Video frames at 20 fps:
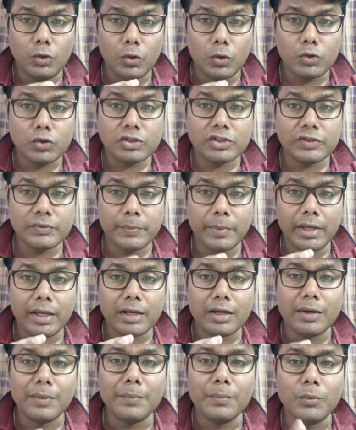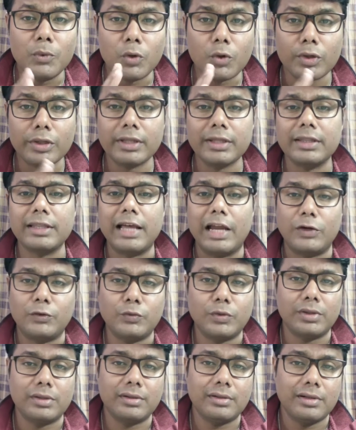Don't speak more than
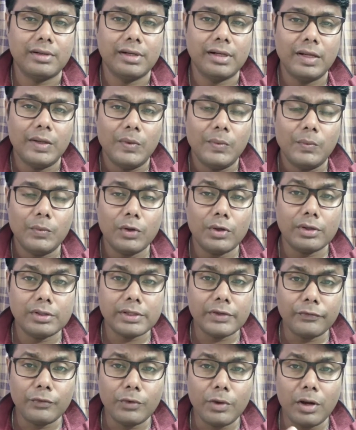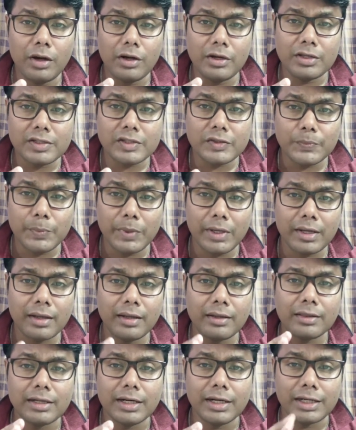that one. Because if you are
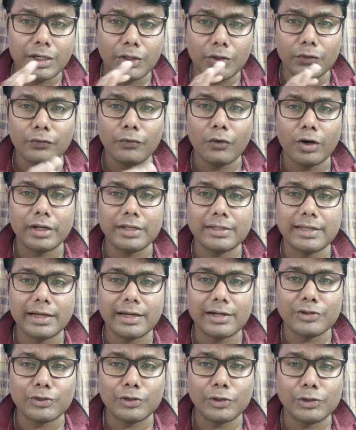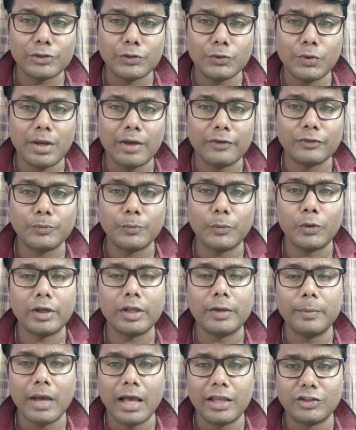speaking 30 to 40 seconds also, you have
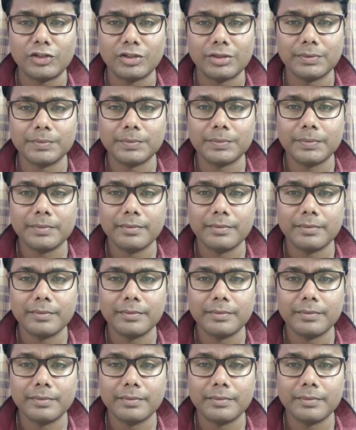spoken much.